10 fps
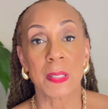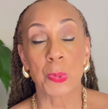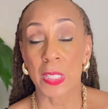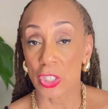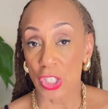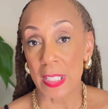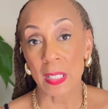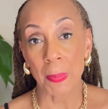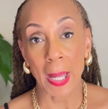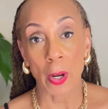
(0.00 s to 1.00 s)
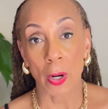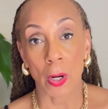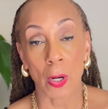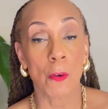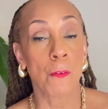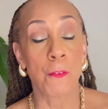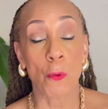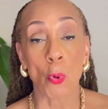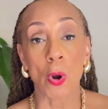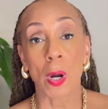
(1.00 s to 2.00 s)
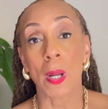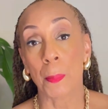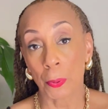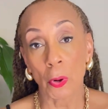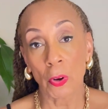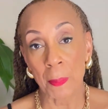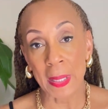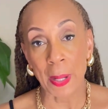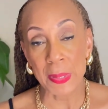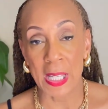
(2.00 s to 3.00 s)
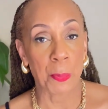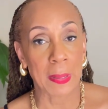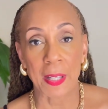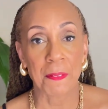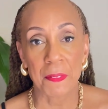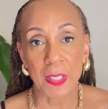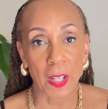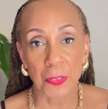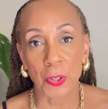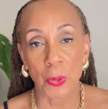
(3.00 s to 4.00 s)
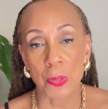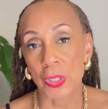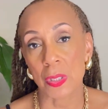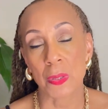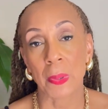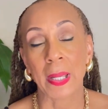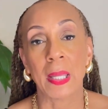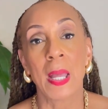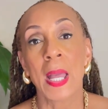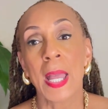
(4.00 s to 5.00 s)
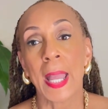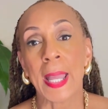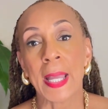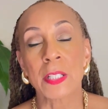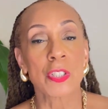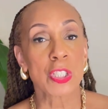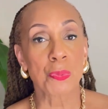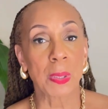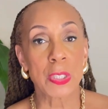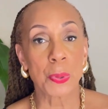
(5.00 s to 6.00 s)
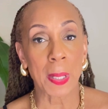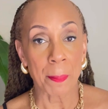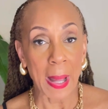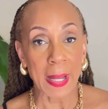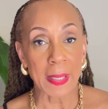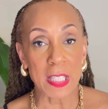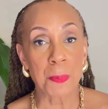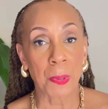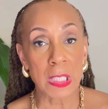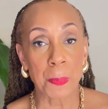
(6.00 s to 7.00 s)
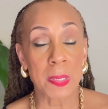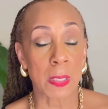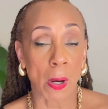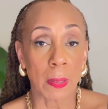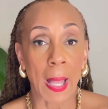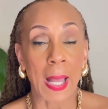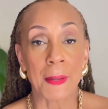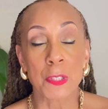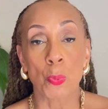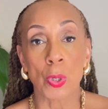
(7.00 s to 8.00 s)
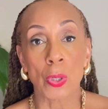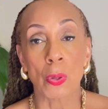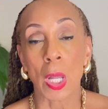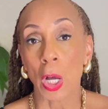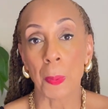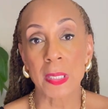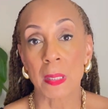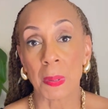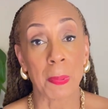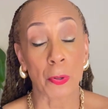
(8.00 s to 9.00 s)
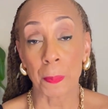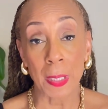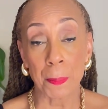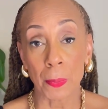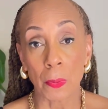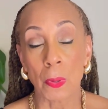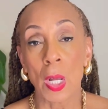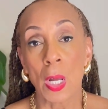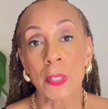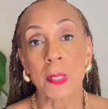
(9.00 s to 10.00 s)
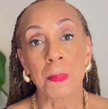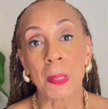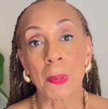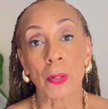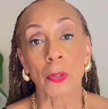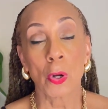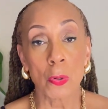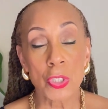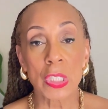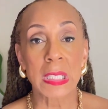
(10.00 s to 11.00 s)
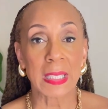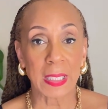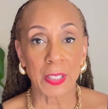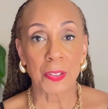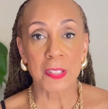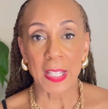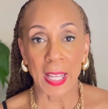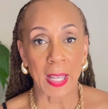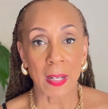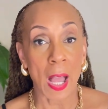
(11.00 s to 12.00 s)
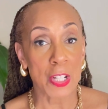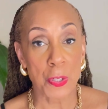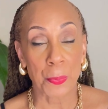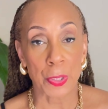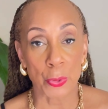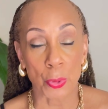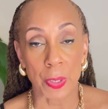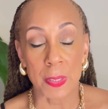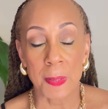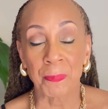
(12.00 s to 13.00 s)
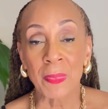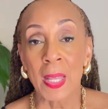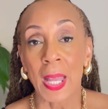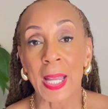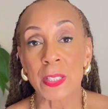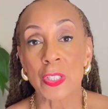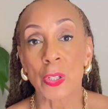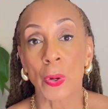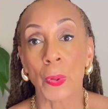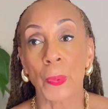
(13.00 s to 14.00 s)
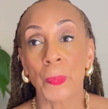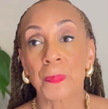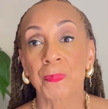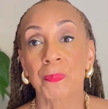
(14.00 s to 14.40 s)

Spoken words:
suggested by her for a program that I was in with like 50 other coaches, right? And just really to embody these principles in our lives will help us to be better people, to be better coaches, leaders, and entrepreneurs. And so,